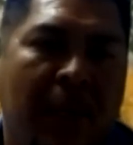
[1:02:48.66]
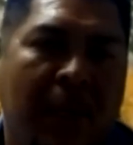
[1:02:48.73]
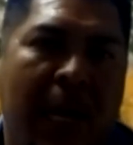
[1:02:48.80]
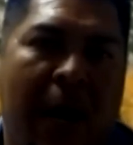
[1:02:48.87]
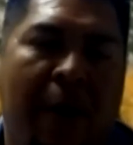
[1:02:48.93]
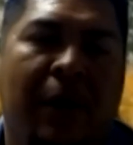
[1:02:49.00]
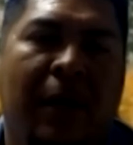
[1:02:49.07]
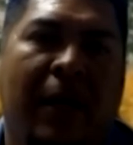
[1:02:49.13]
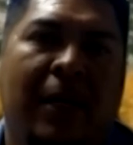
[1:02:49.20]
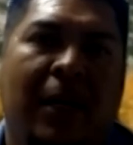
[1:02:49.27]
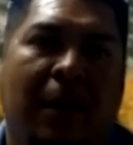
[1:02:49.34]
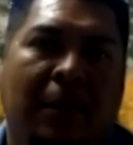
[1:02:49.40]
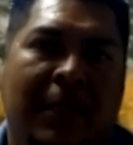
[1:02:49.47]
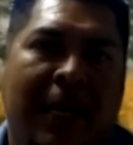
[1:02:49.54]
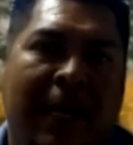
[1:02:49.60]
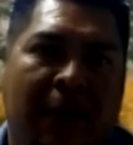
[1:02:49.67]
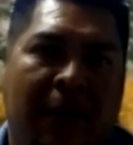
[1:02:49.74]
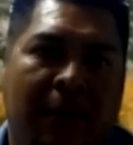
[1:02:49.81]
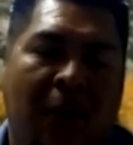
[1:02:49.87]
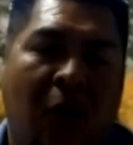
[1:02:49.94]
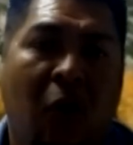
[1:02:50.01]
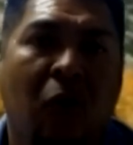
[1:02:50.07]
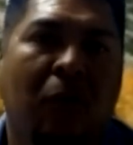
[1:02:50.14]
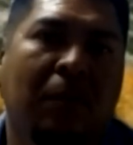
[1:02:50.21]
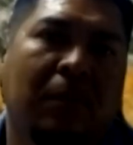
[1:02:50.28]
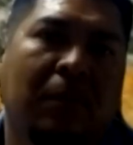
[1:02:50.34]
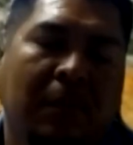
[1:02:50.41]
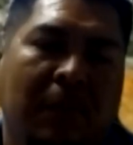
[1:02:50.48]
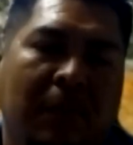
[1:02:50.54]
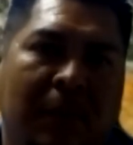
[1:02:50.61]
I would have ended up staying home
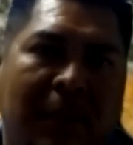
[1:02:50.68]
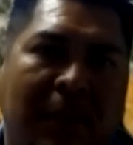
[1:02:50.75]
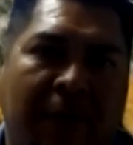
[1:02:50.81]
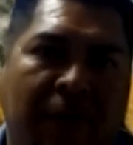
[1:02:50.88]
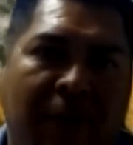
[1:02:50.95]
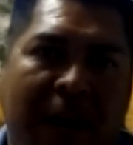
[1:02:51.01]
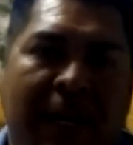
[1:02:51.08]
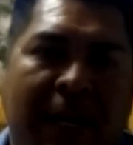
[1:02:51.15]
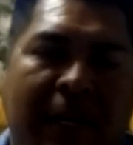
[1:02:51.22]
that Friday